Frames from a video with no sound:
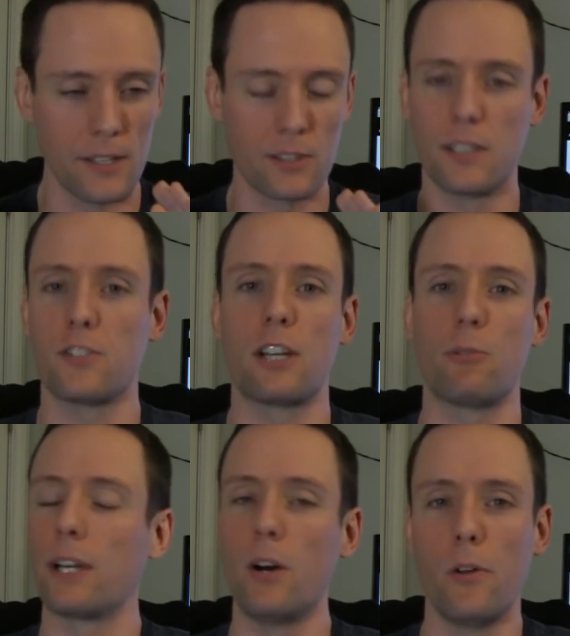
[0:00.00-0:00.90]
is
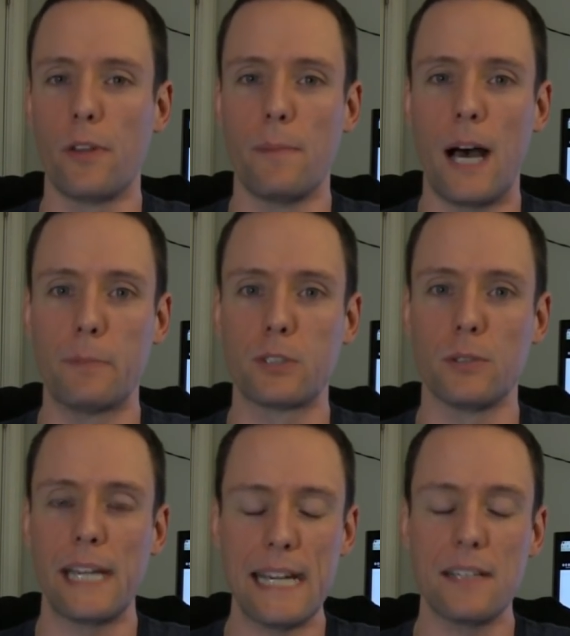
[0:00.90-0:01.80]
considering all of them
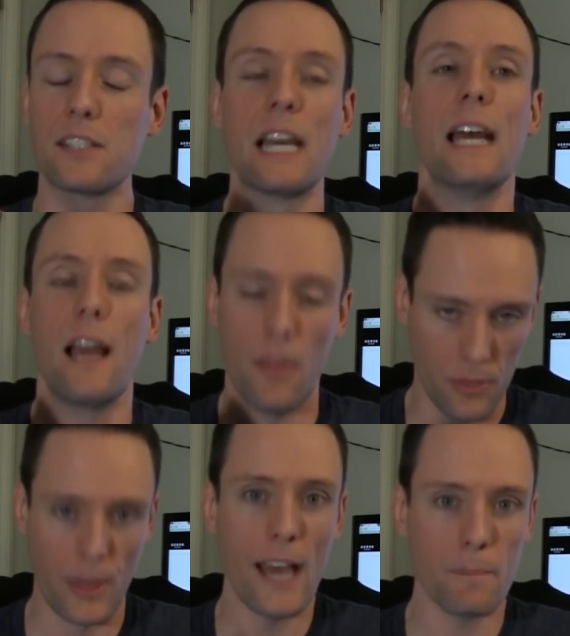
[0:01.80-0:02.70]
obsolete
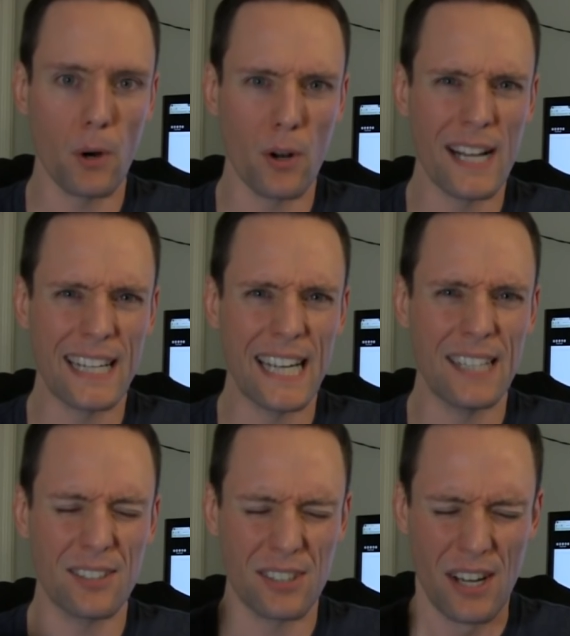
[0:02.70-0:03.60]
that part I
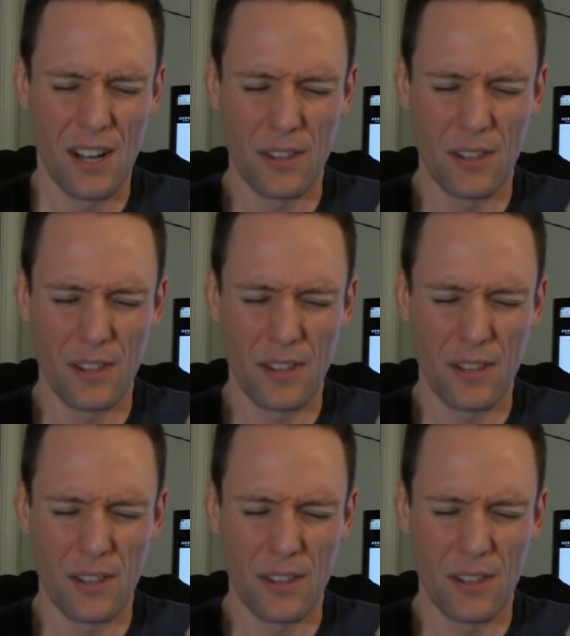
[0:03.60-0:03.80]
get.